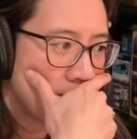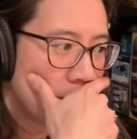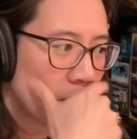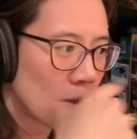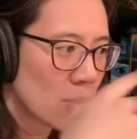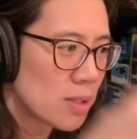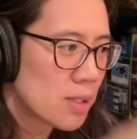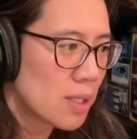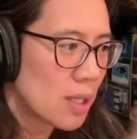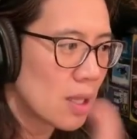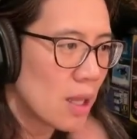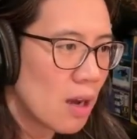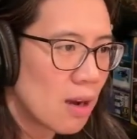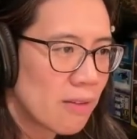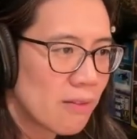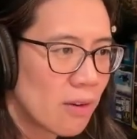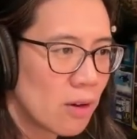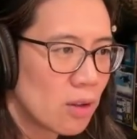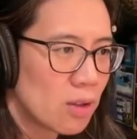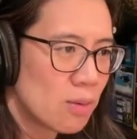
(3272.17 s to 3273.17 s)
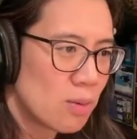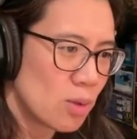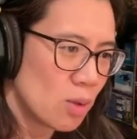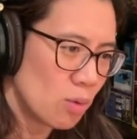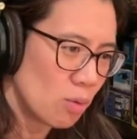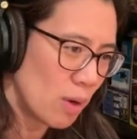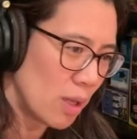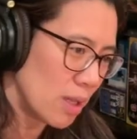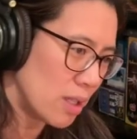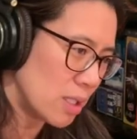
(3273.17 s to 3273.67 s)
because the lung volumes
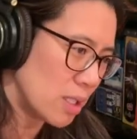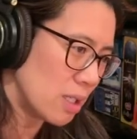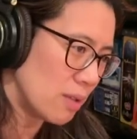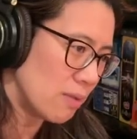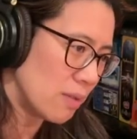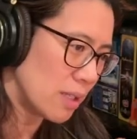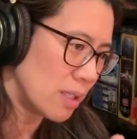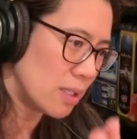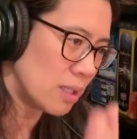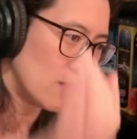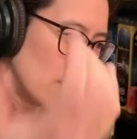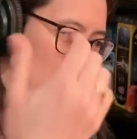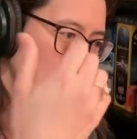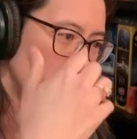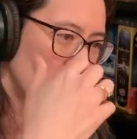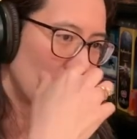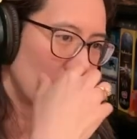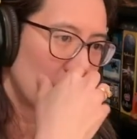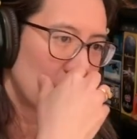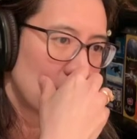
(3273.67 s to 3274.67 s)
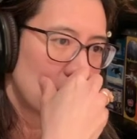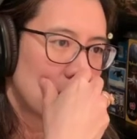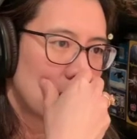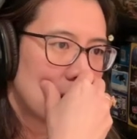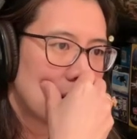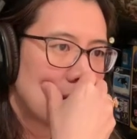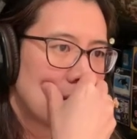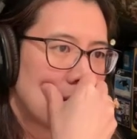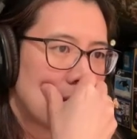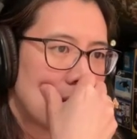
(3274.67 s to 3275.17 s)
look relatively symmetric.
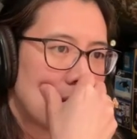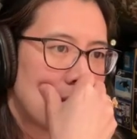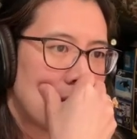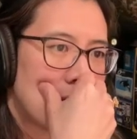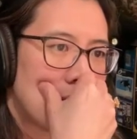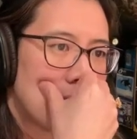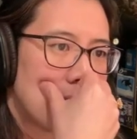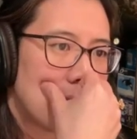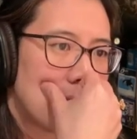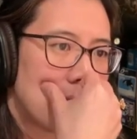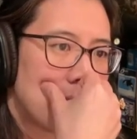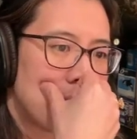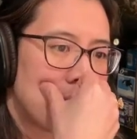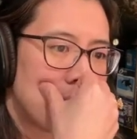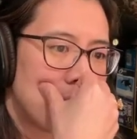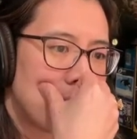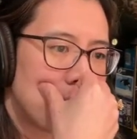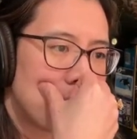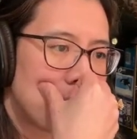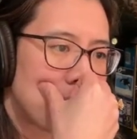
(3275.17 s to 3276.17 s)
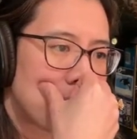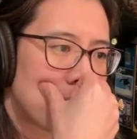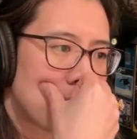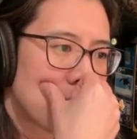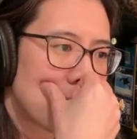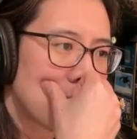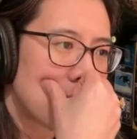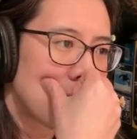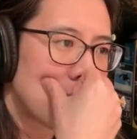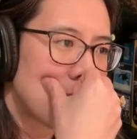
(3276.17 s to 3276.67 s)
The
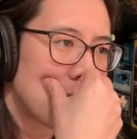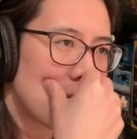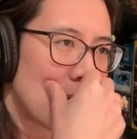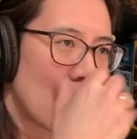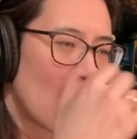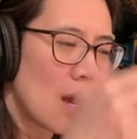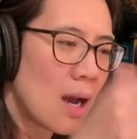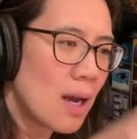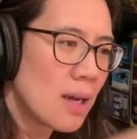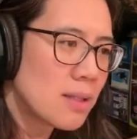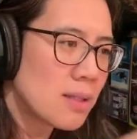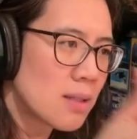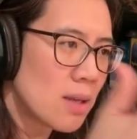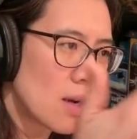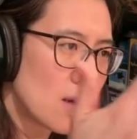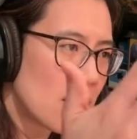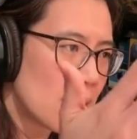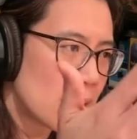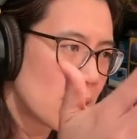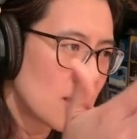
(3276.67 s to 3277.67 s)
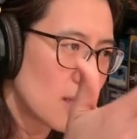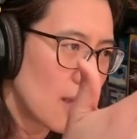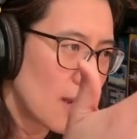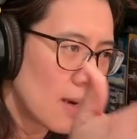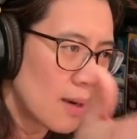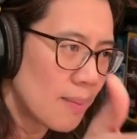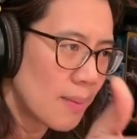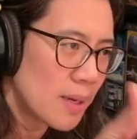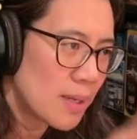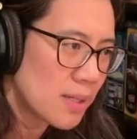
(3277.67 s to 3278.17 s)
heart size and
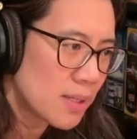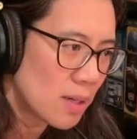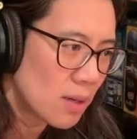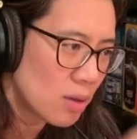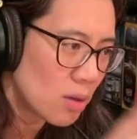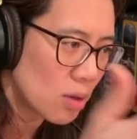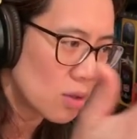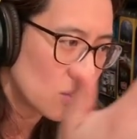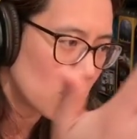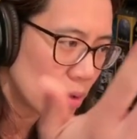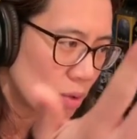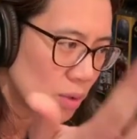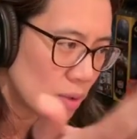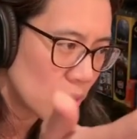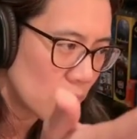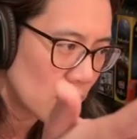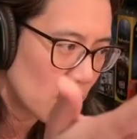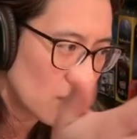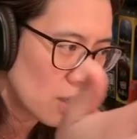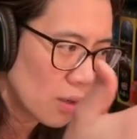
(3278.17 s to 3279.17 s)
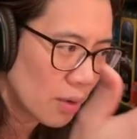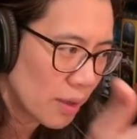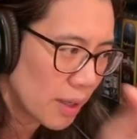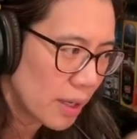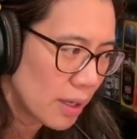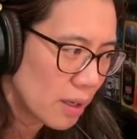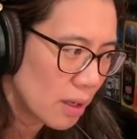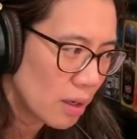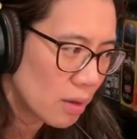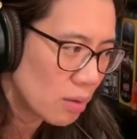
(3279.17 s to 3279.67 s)
cardiomediastinal contours look
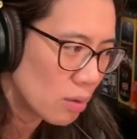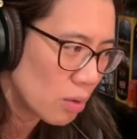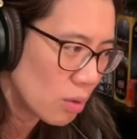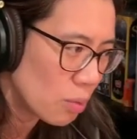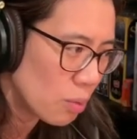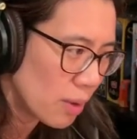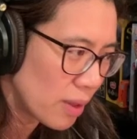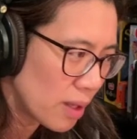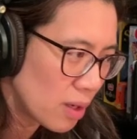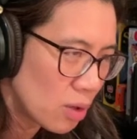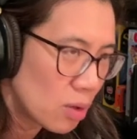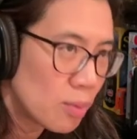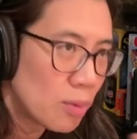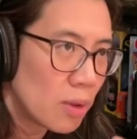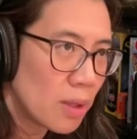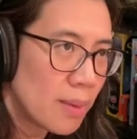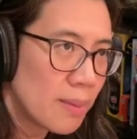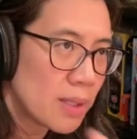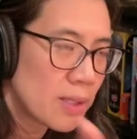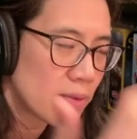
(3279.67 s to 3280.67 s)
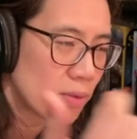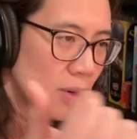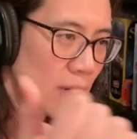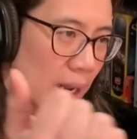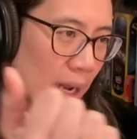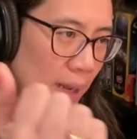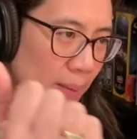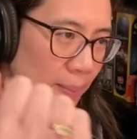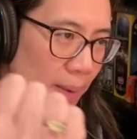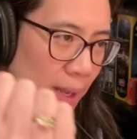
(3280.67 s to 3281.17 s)
okay, look within normal limits for an
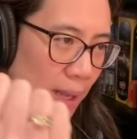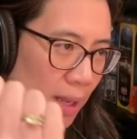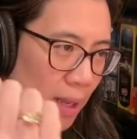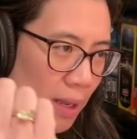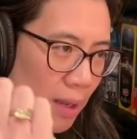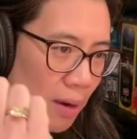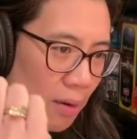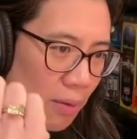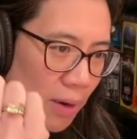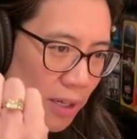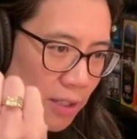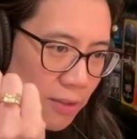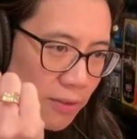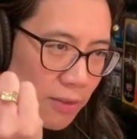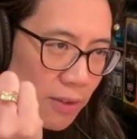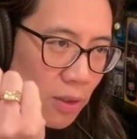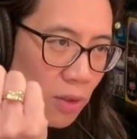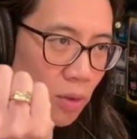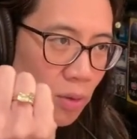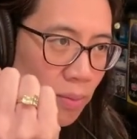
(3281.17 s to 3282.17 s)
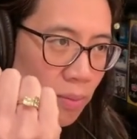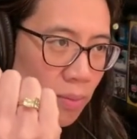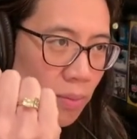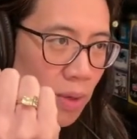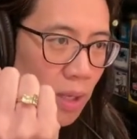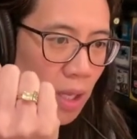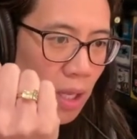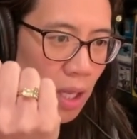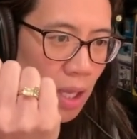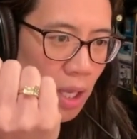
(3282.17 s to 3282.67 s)
AP erect film,
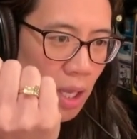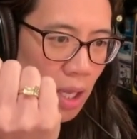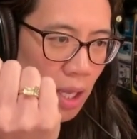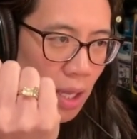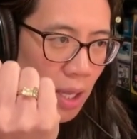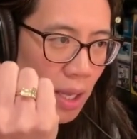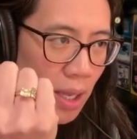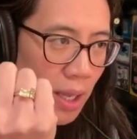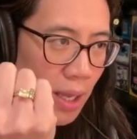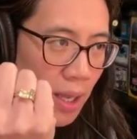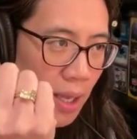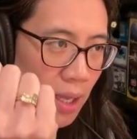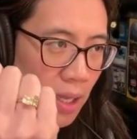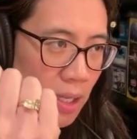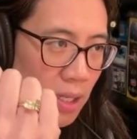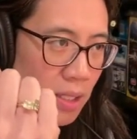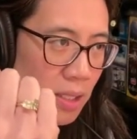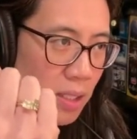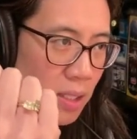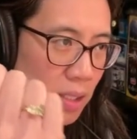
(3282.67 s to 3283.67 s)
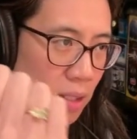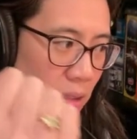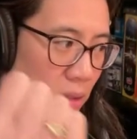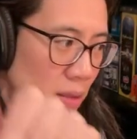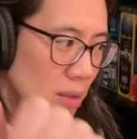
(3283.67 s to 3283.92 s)
and